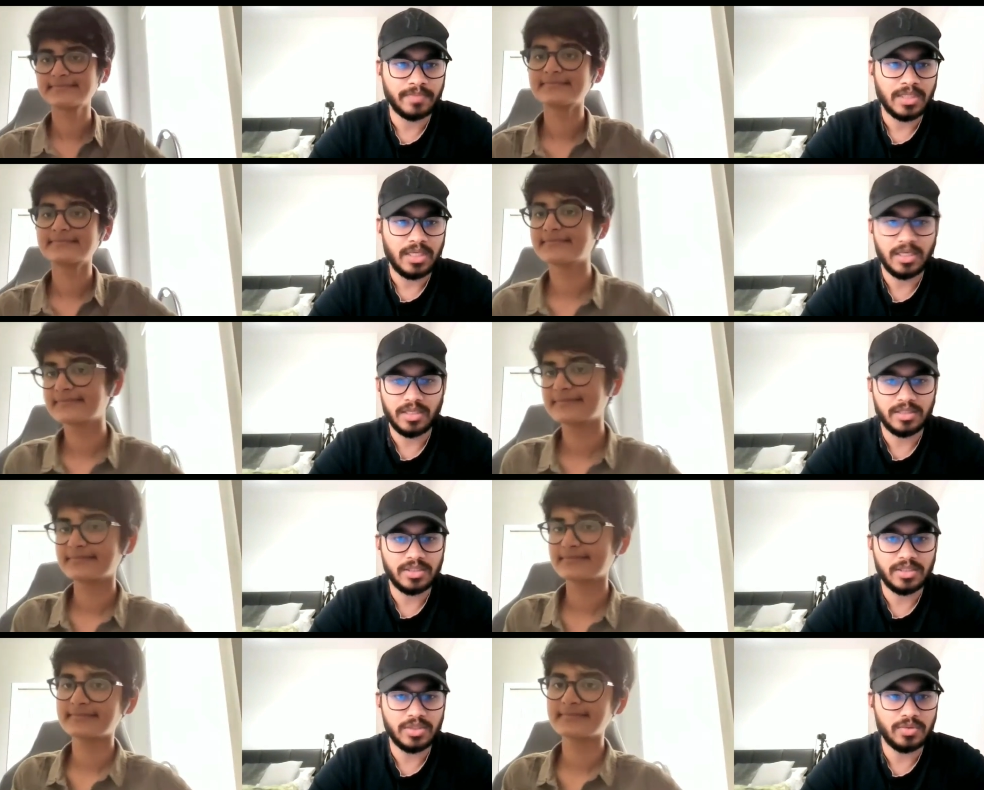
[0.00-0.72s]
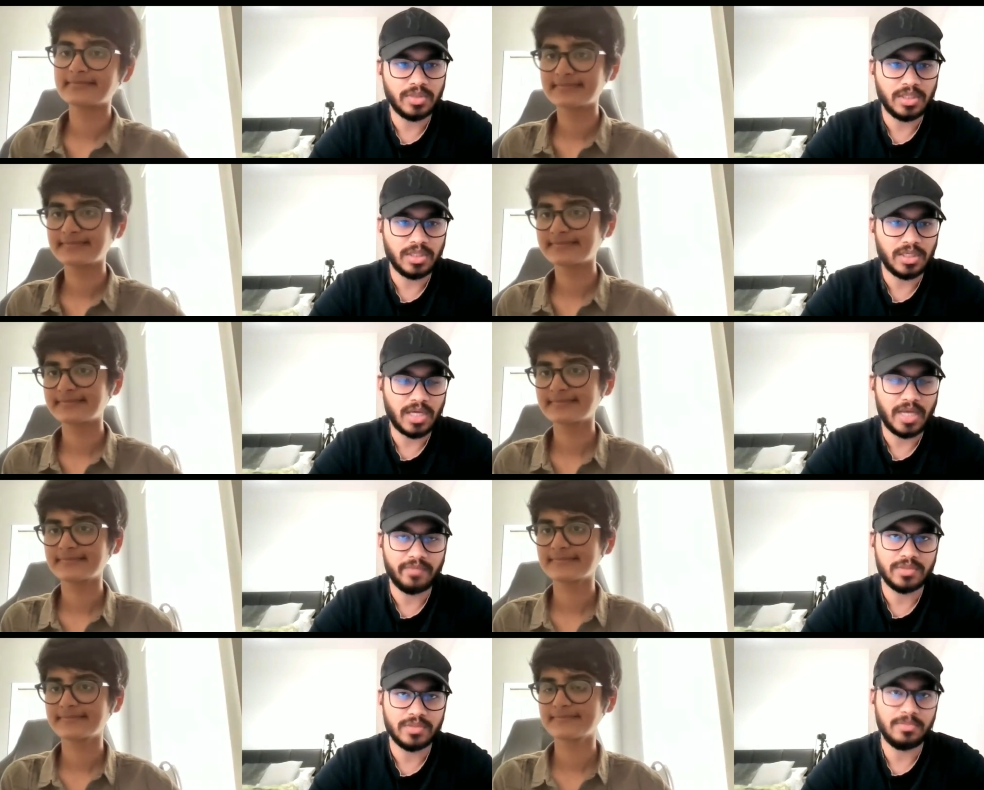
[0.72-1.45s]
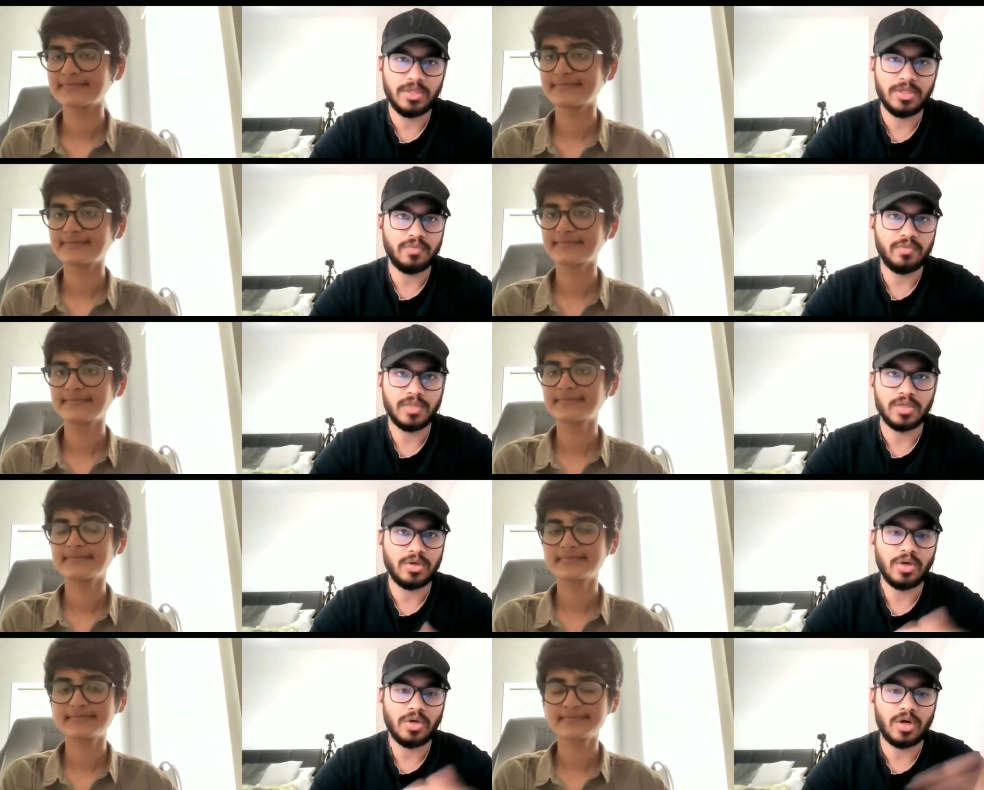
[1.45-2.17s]
Speaker 1: here in the UK, I was able to work
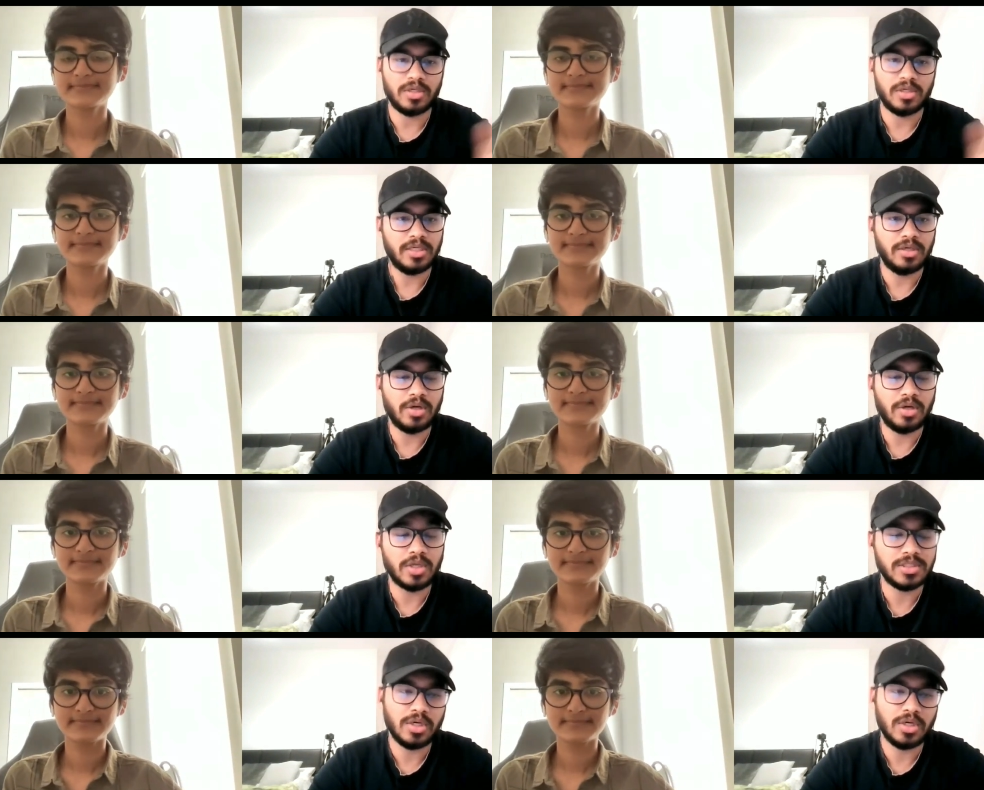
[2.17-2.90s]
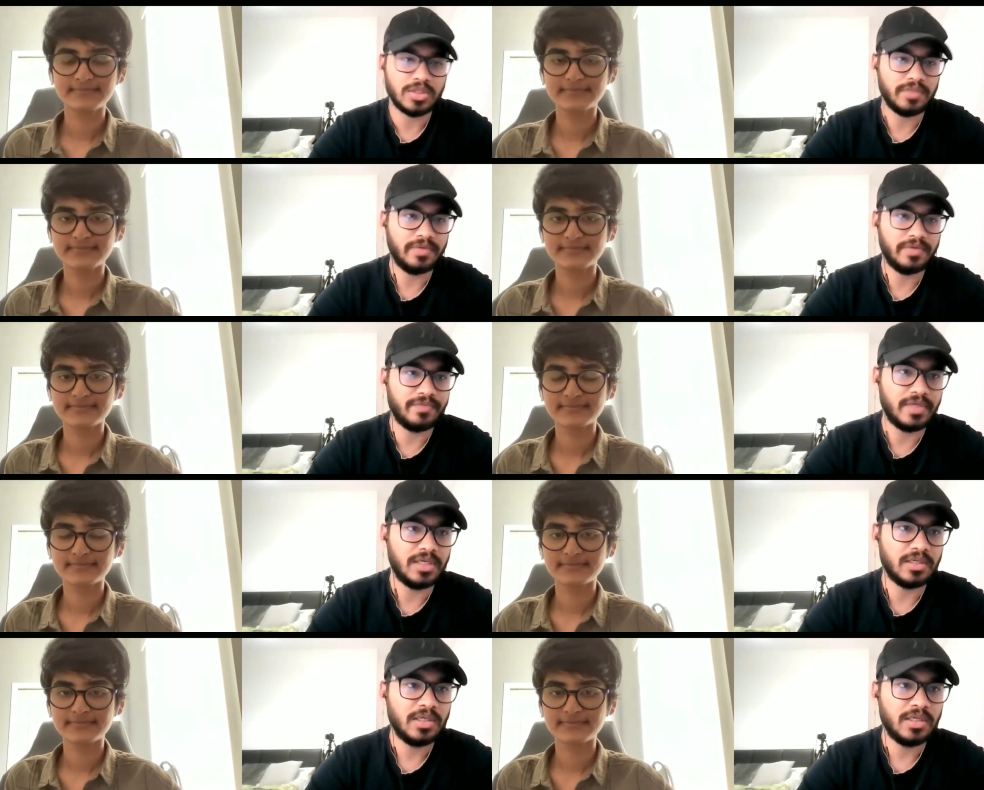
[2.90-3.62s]
on lot and lots and lots of different